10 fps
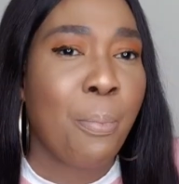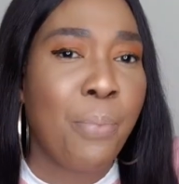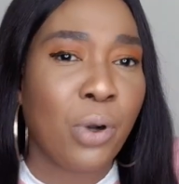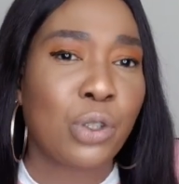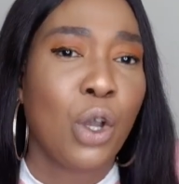
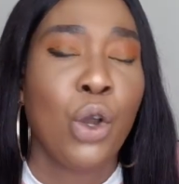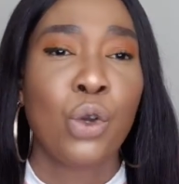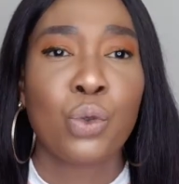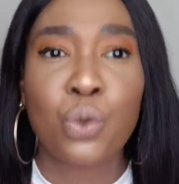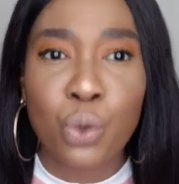But
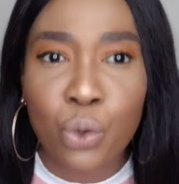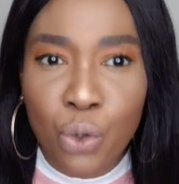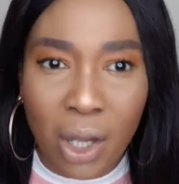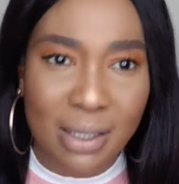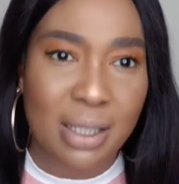do
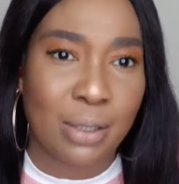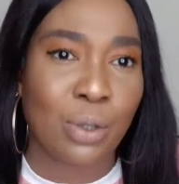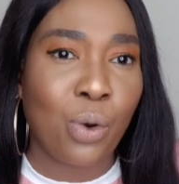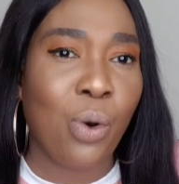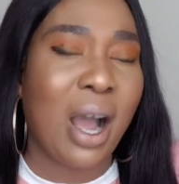not
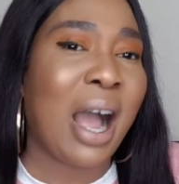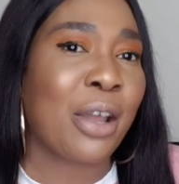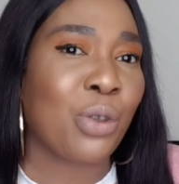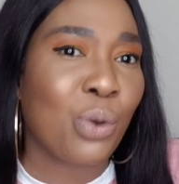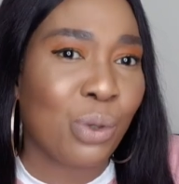go
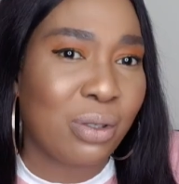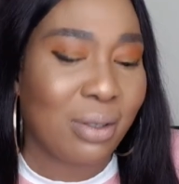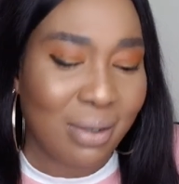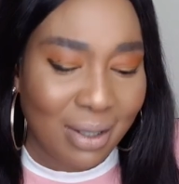and use